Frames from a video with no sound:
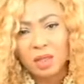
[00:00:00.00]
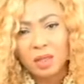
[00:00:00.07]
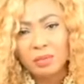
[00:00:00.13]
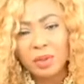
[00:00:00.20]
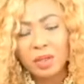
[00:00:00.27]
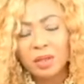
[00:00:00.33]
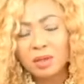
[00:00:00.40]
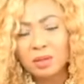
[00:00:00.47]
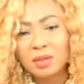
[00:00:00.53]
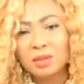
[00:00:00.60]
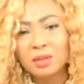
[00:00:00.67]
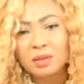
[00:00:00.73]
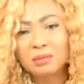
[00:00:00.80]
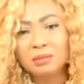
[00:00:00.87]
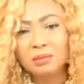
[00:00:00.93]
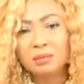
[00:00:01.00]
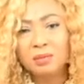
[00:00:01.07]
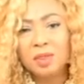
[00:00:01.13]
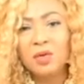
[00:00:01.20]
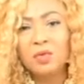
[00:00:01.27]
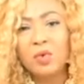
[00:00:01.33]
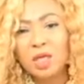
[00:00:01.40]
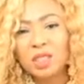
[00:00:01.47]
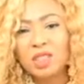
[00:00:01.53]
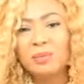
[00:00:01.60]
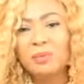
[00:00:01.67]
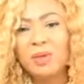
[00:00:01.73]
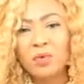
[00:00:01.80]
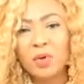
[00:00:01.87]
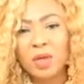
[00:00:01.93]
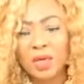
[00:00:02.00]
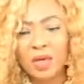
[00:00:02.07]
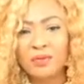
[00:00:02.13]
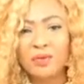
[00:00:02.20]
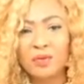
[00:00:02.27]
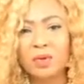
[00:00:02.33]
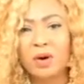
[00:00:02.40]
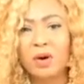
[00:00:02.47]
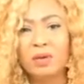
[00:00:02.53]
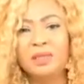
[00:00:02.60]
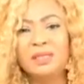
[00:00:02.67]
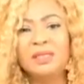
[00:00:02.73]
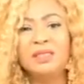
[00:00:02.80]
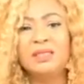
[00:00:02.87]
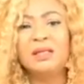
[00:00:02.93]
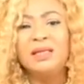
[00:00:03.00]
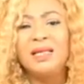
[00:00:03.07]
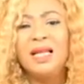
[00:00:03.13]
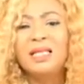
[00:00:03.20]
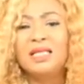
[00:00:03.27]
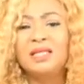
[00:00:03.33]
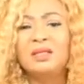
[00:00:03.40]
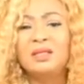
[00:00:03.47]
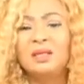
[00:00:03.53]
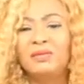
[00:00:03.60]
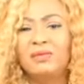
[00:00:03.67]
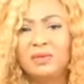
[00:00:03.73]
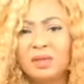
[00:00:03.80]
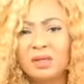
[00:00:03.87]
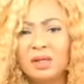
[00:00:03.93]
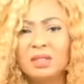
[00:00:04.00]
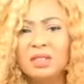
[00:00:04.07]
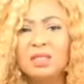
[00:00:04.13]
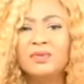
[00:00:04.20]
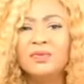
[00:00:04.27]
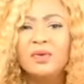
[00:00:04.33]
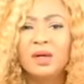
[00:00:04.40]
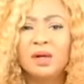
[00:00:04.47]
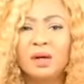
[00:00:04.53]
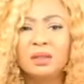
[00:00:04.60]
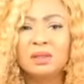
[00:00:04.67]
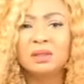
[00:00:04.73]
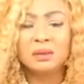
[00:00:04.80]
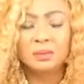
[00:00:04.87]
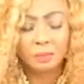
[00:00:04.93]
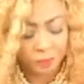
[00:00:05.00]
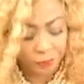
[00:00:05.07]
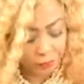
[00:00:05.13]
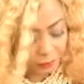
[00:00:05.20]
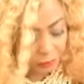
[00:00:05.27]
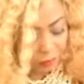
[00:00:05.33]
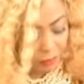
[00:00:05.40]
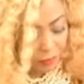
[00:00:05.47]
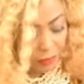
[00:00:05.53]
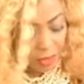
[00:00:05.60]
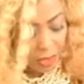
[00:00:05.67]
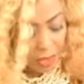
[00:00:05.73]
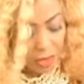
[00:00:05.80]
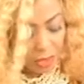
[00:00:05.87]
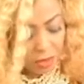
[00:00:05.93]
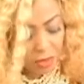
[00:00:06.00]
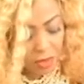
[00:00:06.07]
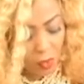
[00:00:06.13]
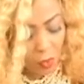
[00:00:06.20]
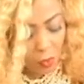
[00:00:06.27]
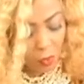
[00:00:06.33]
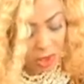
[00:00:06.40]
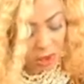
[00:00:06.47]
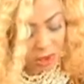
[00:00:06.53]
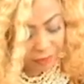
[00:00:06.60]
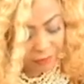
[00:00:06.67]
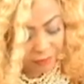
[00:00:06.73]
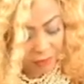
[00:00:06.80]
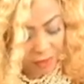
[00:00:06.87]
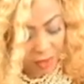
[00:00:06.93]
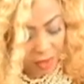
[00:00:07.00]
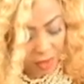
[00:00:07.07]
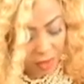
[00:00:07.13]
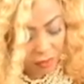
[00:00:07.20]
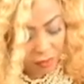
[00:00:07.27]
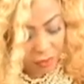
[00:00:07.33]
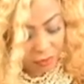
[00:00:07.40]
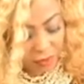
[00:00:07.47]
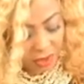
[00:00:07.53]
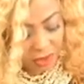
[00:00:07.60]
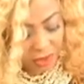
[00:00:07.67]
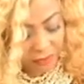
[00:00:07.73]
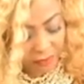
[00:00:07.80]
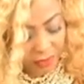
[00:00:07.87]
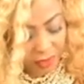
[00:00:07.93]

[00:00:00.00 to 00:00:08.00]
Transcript: because the worship that we give to God is not necessarily for us, it's for God. So we worship for God, we worship for